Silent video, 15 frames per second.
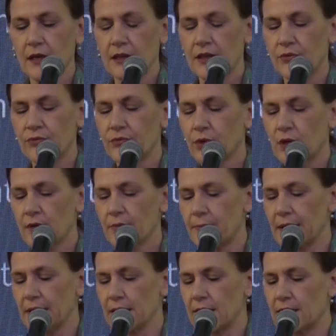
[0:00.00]
The fourth
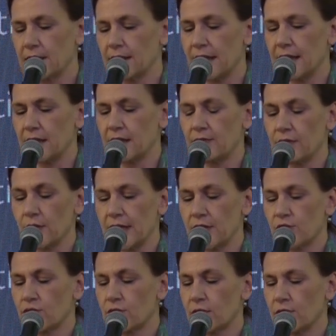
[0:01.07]
pillar, An
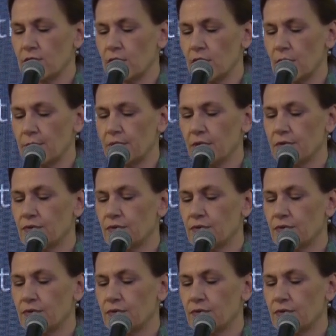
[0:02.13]
Influential Europe,